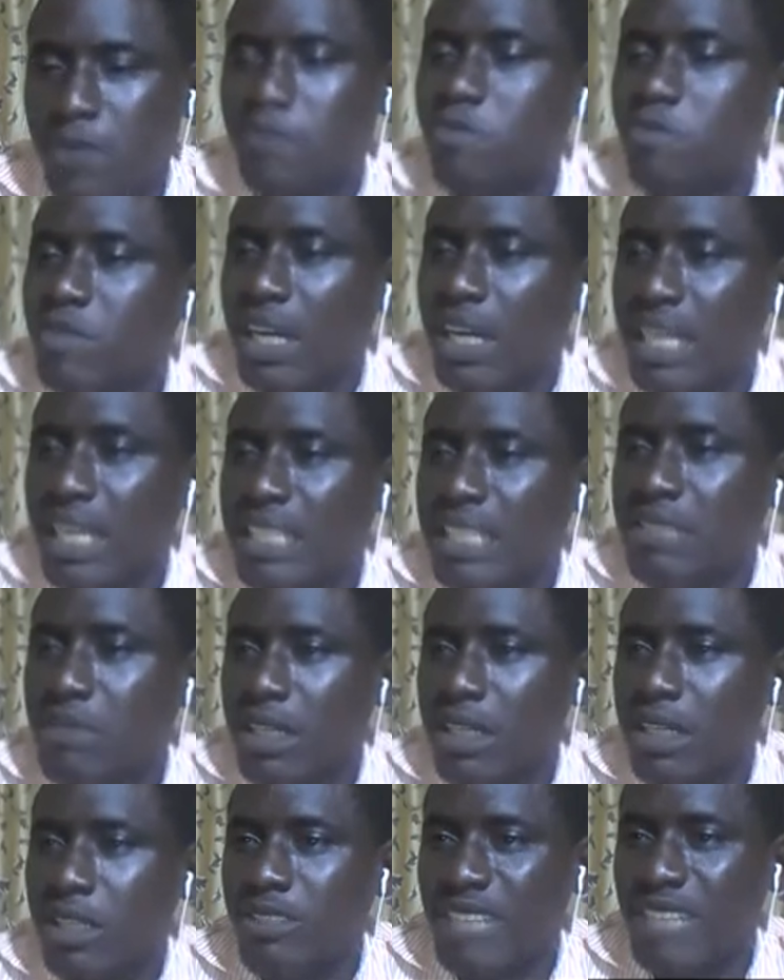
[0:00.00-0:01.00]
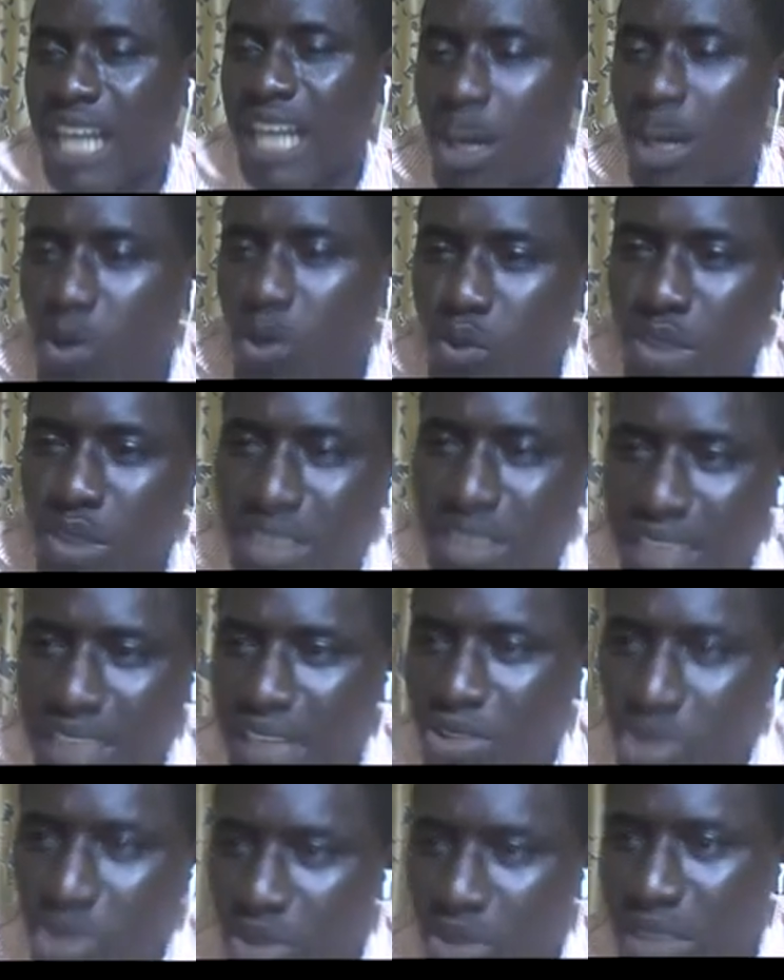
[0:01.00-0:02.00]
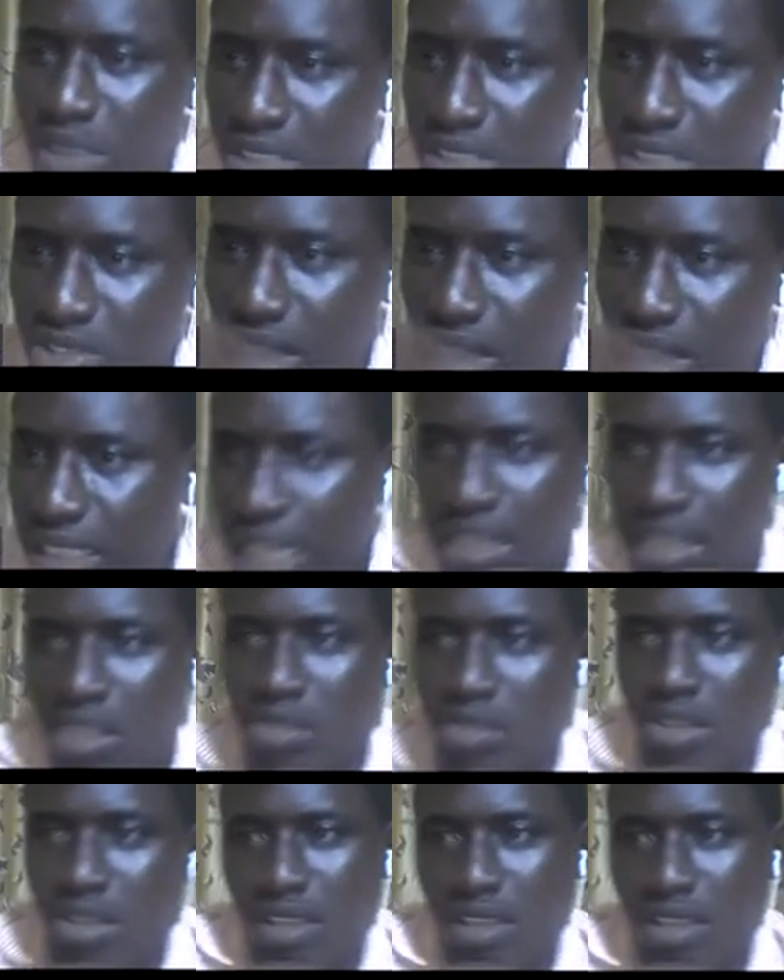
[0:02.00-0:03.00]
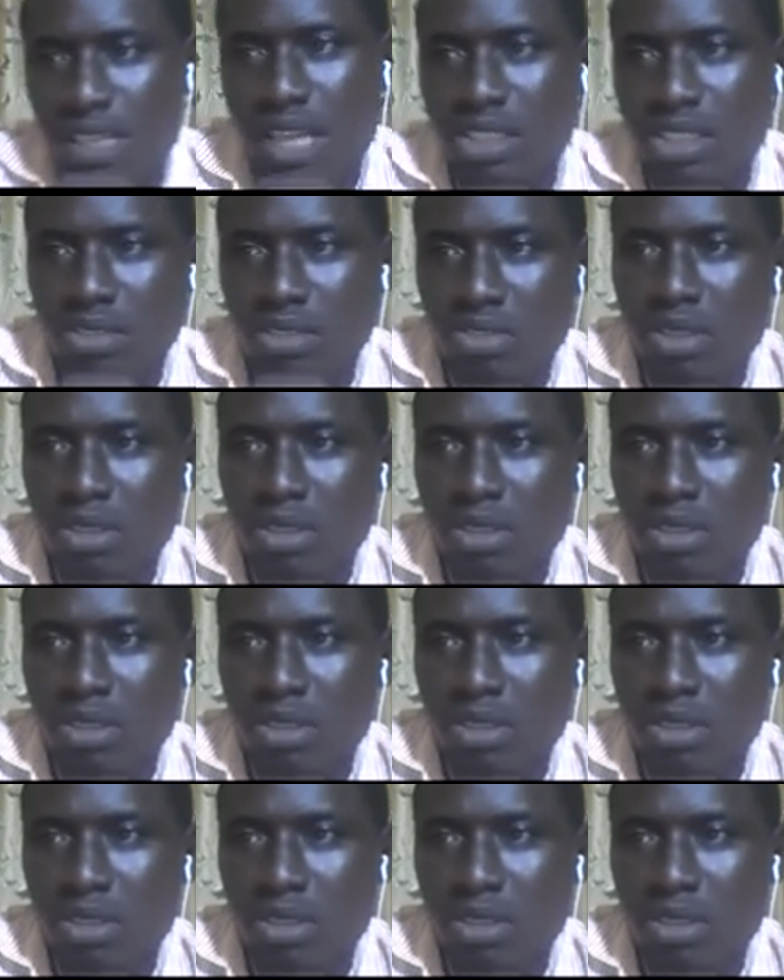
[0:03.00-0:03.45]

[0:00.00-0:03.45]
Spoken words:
I guess how will tax authority track that kind of transactions?